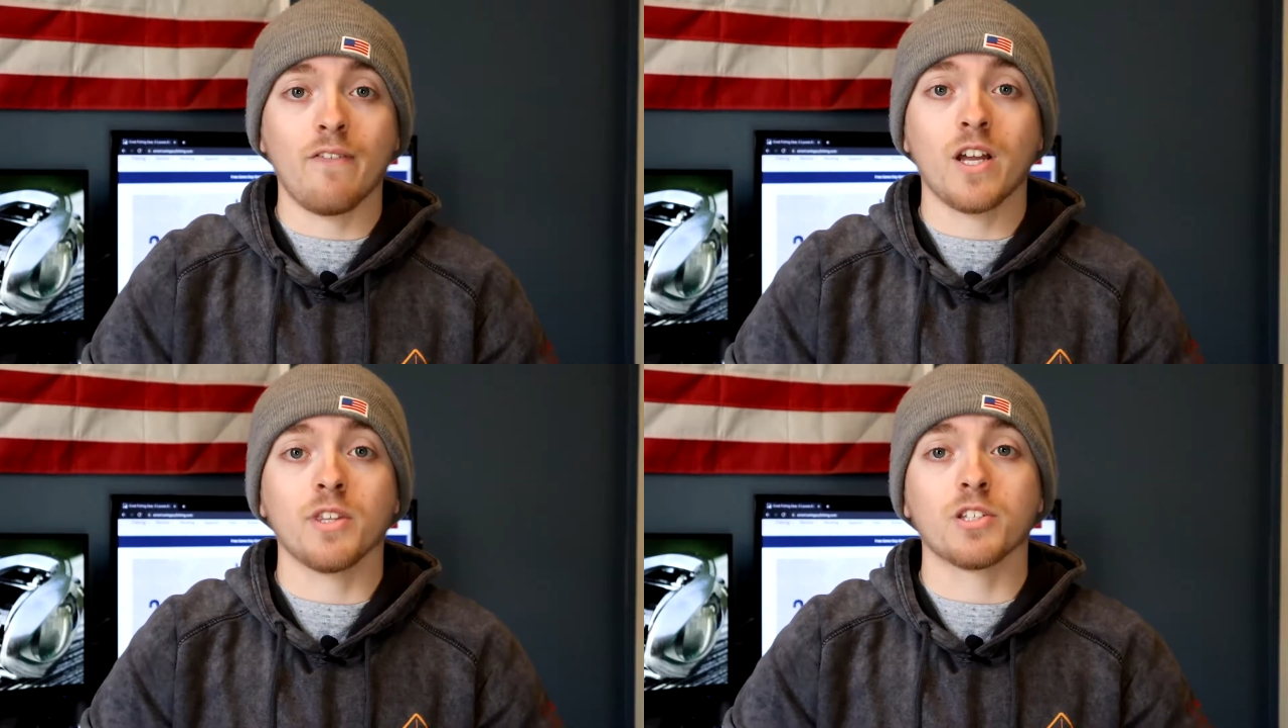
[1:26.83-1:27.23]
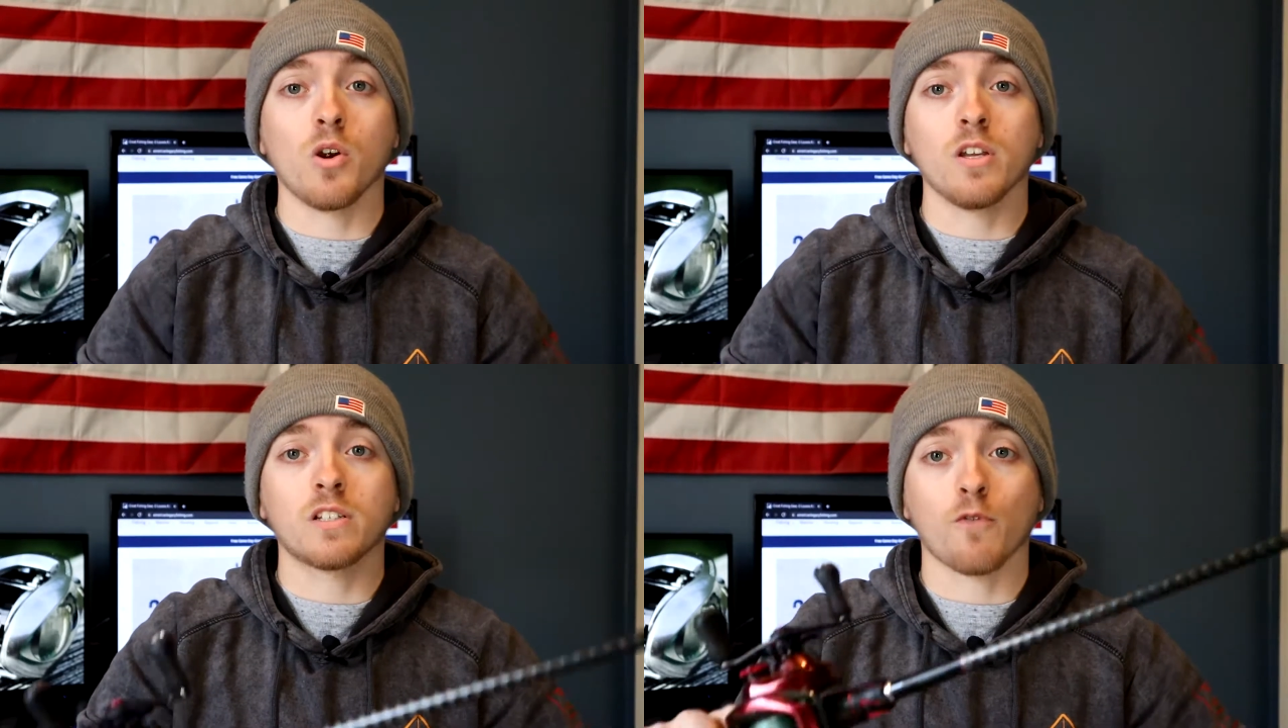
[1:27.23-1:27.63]
I've had the
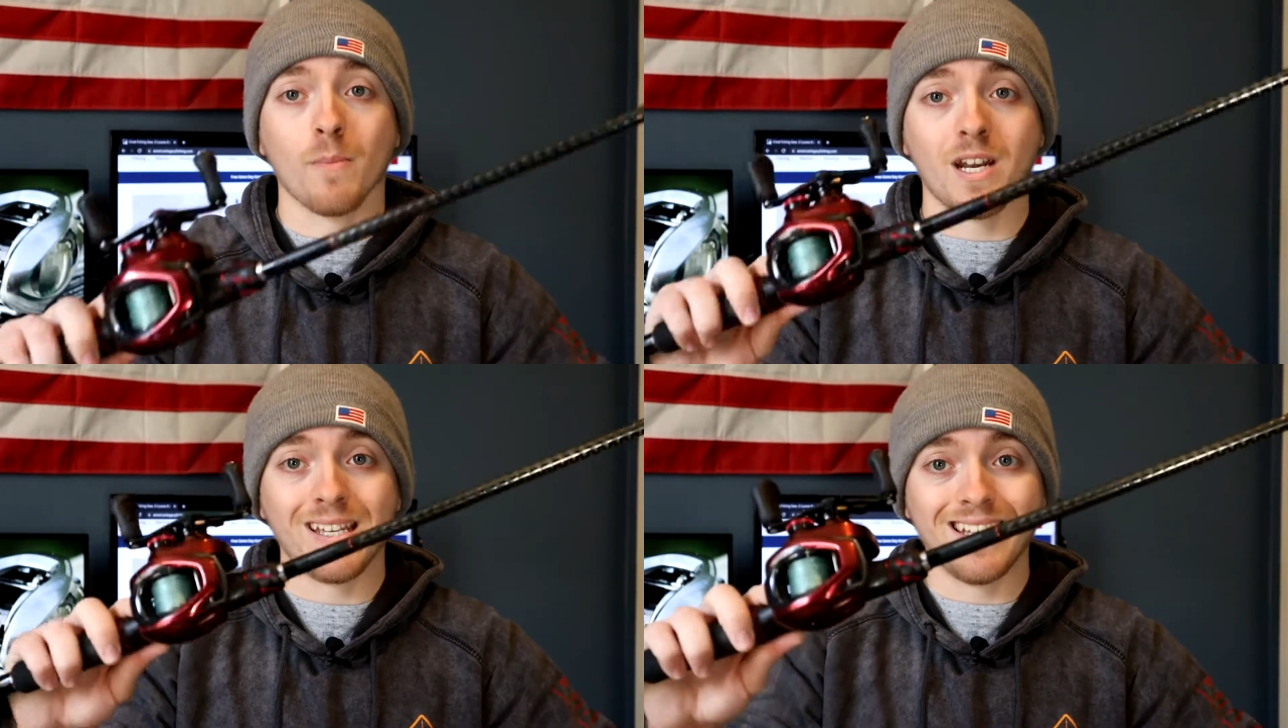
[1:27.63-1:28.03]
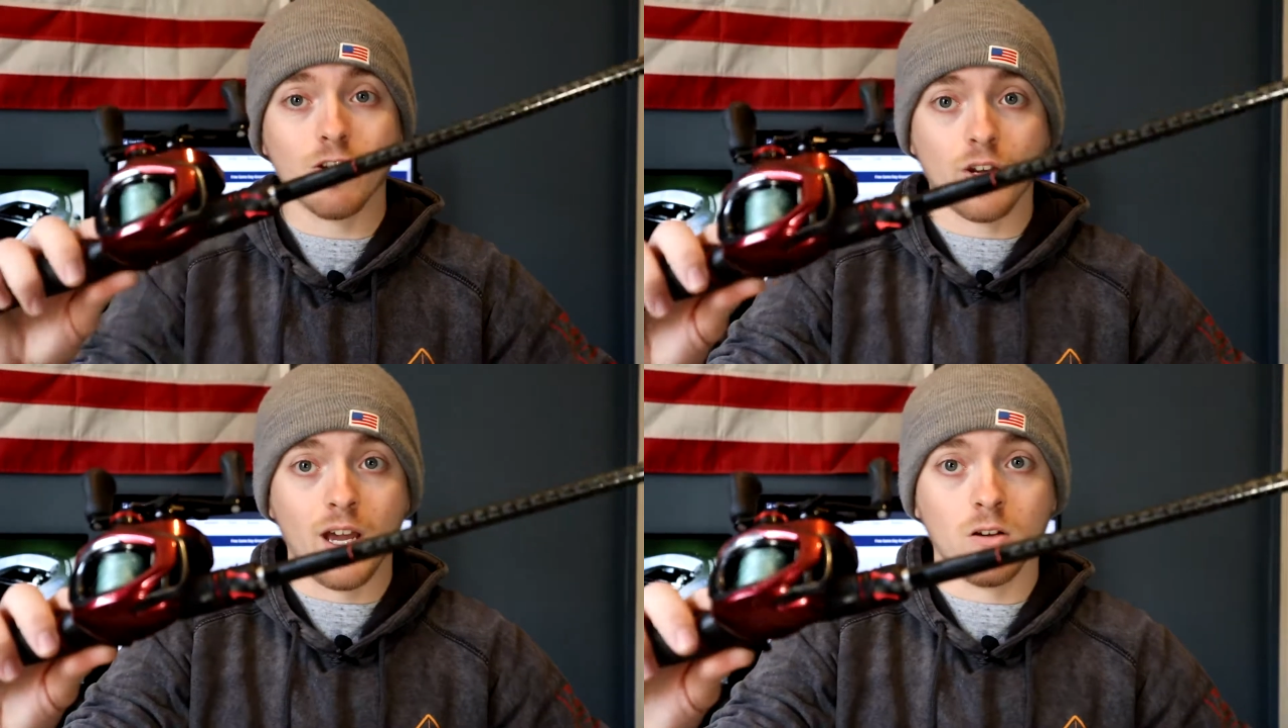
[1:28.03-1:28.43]
Zodias for about a
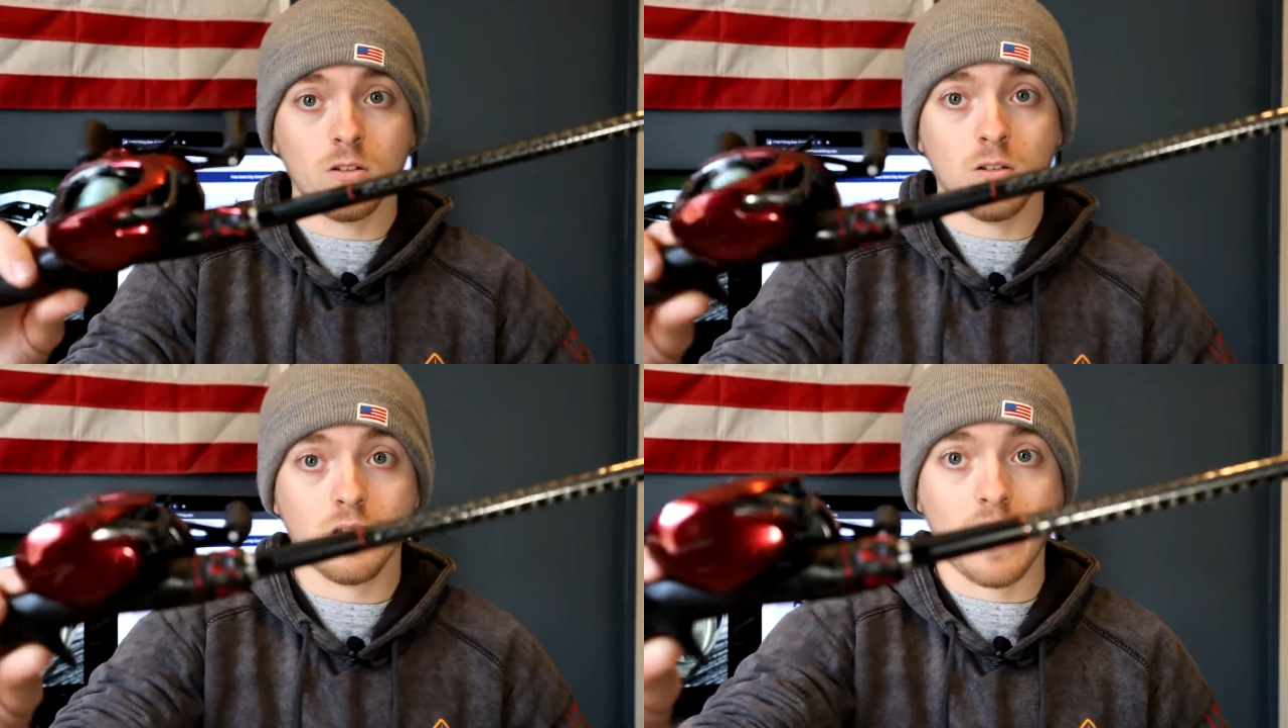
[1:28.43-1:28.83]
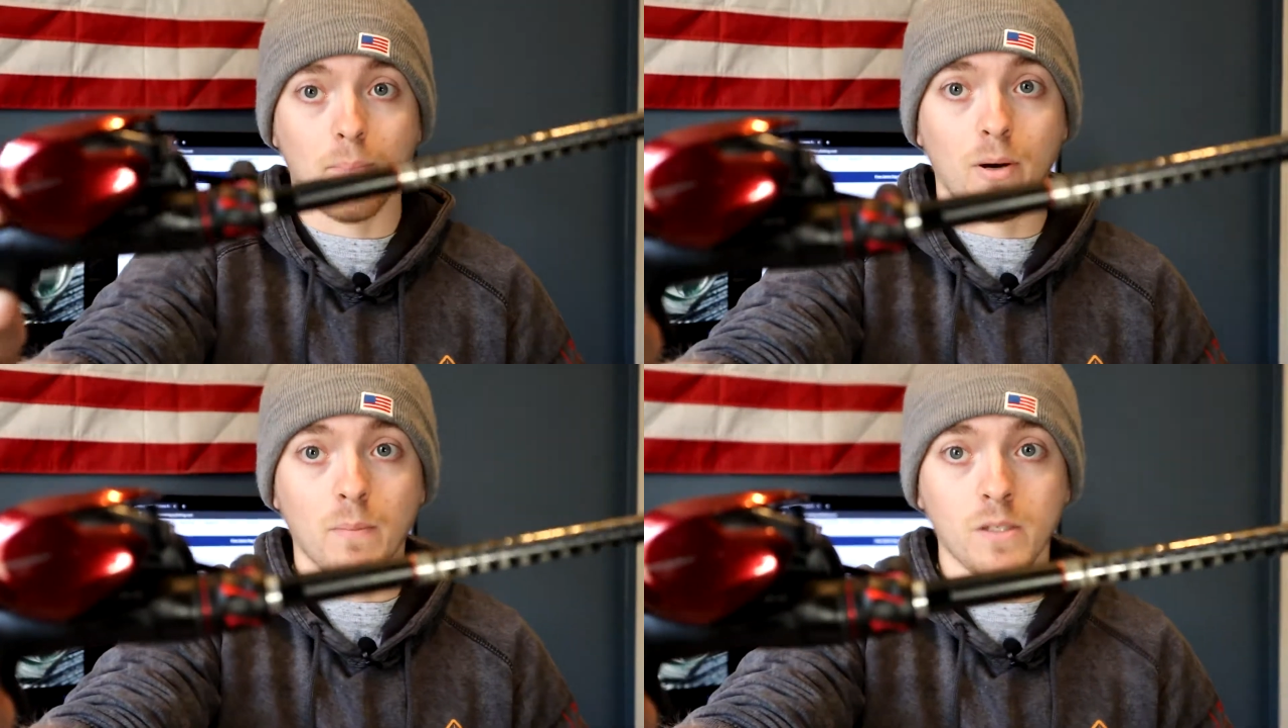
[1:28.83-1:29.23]
year now. Look at
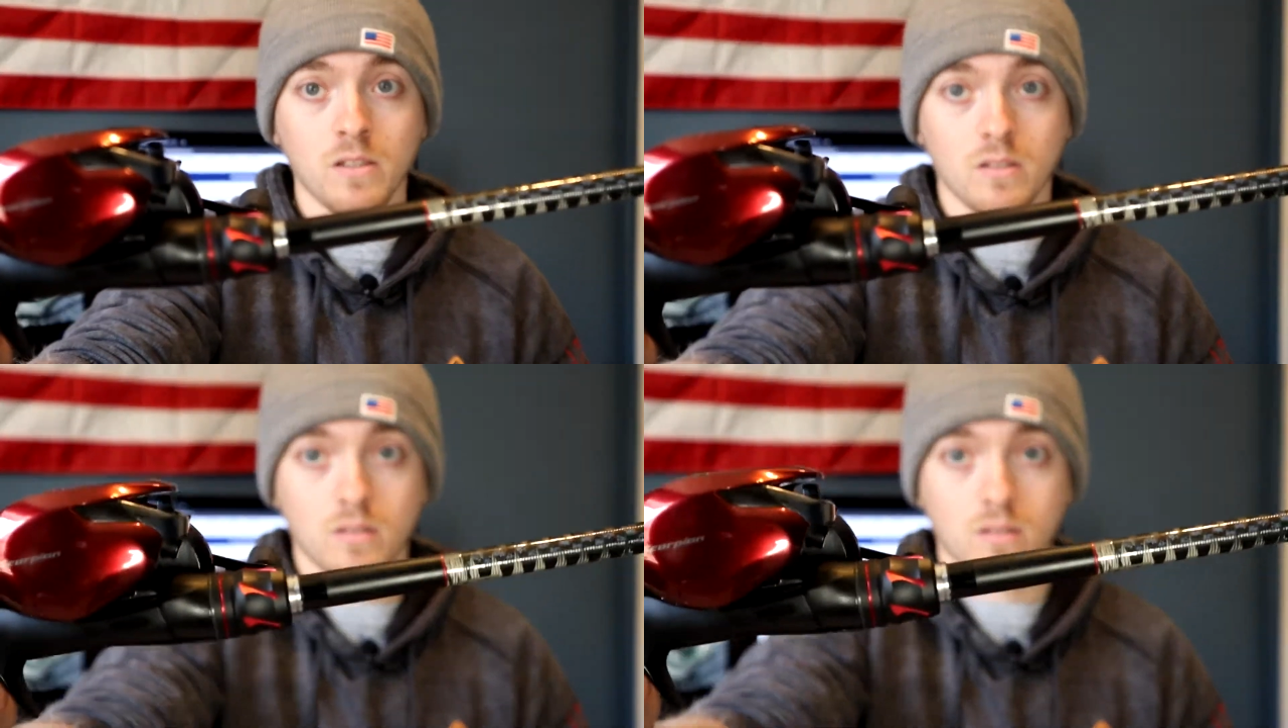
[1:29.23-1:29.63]
that puppy.